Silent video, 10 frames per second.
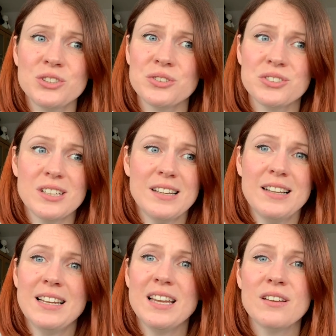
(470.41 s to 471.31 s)
just to
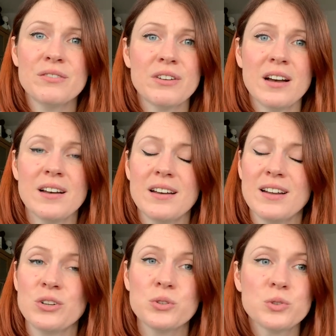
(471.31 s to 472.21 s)
live
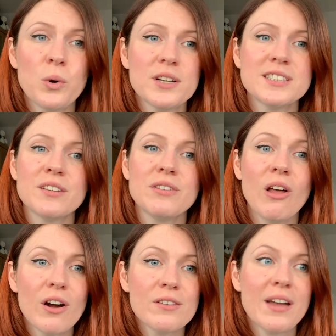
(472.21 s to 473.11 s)
a good quality of
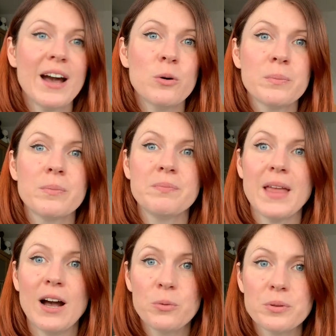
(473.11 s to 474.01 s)
life, help
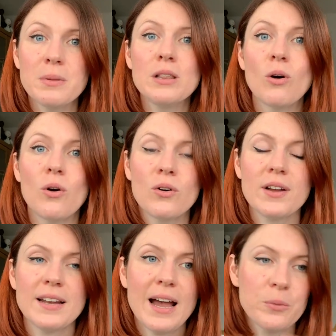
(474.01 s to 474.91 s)
them along
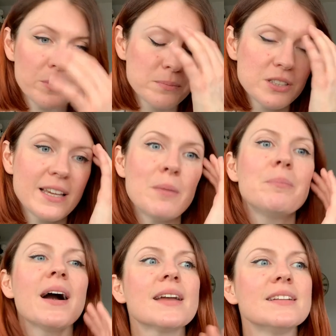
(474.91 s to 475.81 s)
and help them to get
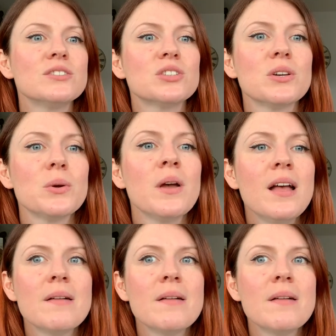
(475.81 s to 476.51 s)
back into